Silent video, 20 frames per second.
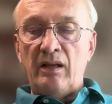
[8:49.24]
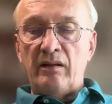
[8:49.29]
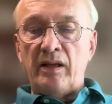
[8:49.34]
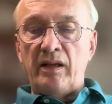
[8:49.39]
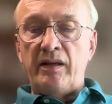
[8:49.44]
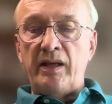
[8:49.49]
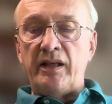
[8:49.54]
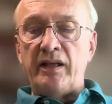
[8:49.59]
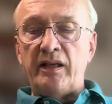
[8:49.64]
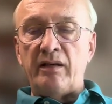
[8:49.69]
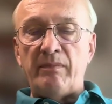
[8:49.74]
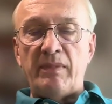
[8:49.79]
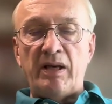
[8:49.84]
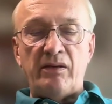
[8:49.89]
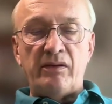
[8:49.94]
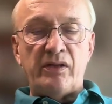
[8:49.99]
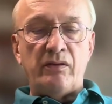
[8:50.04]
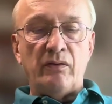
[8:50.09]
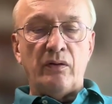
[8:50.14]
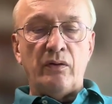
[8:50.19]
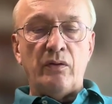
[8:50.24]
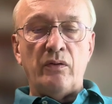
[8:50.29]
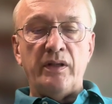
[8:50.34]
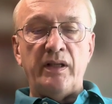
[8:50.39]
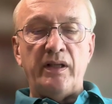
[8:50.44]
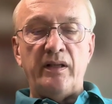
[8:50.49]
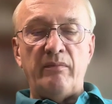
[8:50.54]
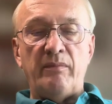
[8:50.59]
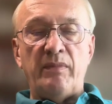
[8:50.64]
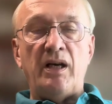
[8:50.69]
They think it amounts to
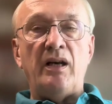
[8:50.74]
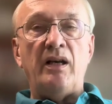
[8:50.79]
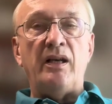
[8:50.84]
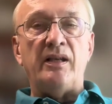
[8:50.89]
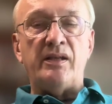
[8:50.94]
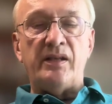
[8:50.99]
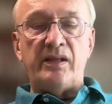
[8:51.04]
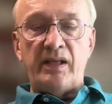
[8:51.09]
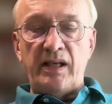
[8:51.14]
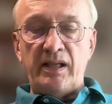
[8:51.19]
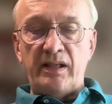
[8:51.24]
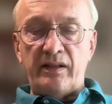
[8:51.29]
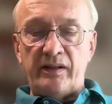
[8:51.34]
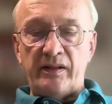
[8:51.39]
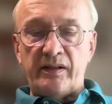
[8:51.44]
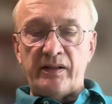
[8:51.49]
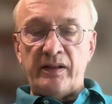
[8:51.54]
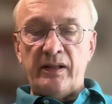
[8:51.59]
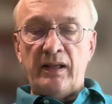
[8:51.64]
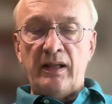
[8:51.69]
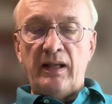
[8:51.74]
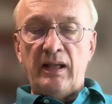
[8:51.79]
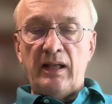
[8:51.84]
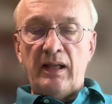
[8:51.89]
according them a higher status,